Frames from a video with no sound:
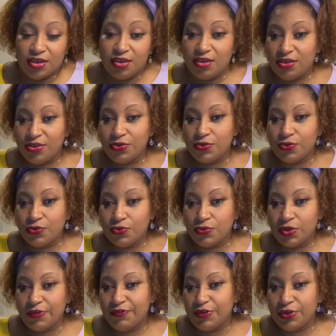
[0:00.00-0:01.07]

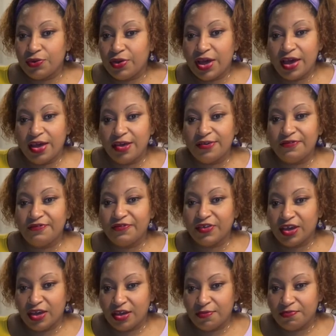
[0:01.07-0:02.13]
If you don't have
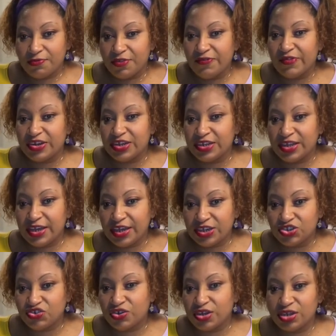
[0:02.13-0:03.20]
the vanilla
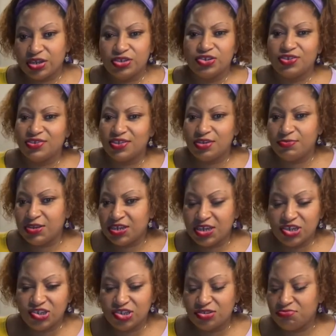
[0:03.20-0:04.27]
extract and just the
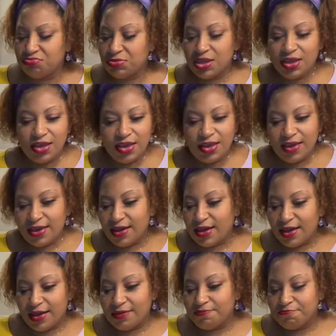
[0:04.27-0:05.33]
imitation,
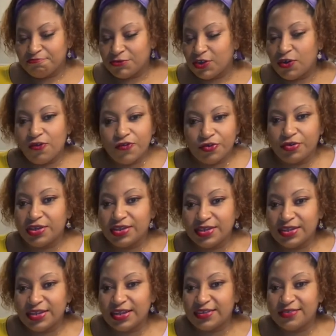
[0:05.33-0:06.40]
go for it. That's